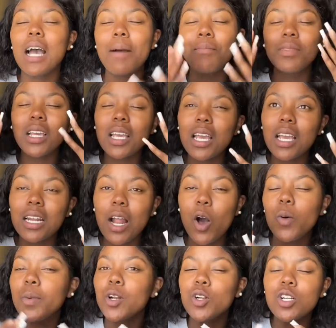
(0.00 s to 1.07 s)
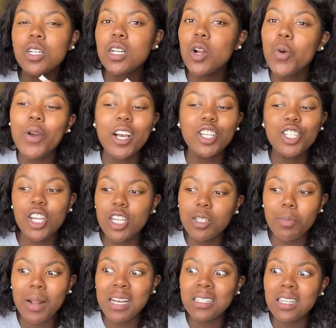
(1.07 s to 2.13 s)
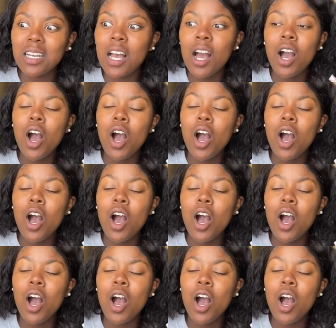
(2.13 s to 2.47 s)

I'm thinking now, I'm gonna need to know, exchange plastic.